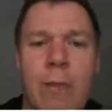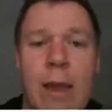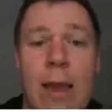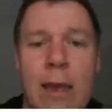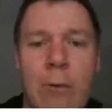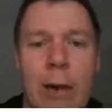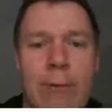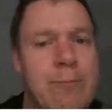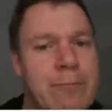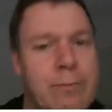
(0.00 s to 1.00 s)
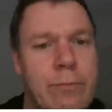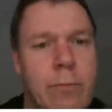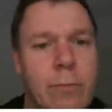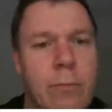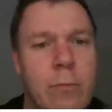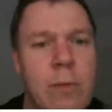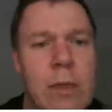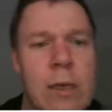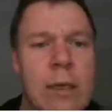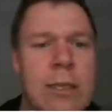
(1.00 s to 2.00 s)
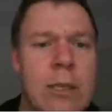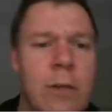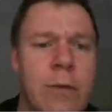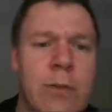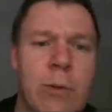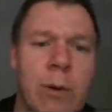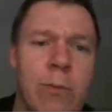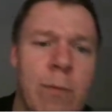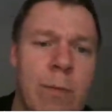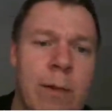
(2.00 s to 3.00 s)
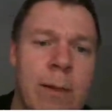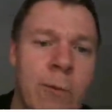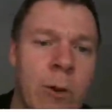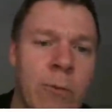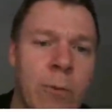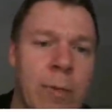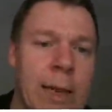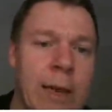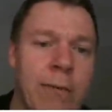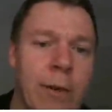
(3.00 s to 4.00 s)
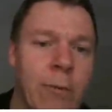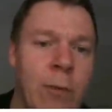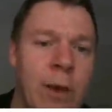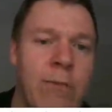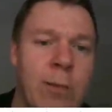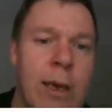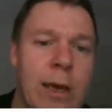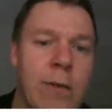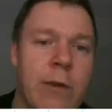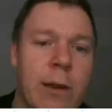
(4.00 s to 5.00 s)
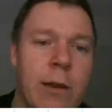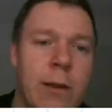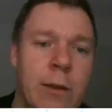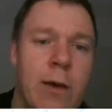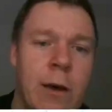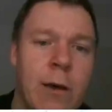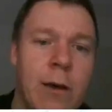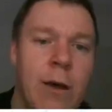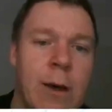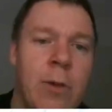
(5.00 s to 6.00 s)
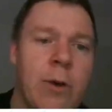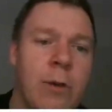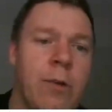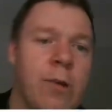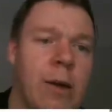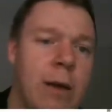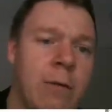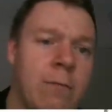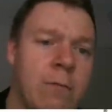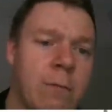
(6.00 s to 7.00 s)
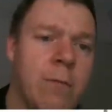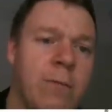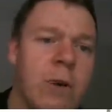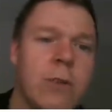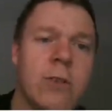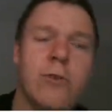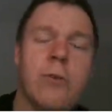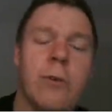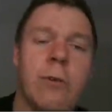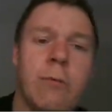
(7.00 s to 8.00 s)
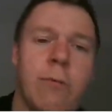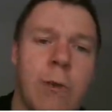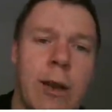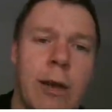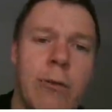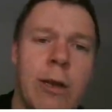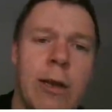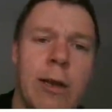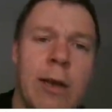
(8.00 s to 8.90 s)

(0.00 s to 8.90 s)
Anyway, let's solve this problem. What have we been given? We have been given the hypotenuse side. Forgot to draw a right angle there.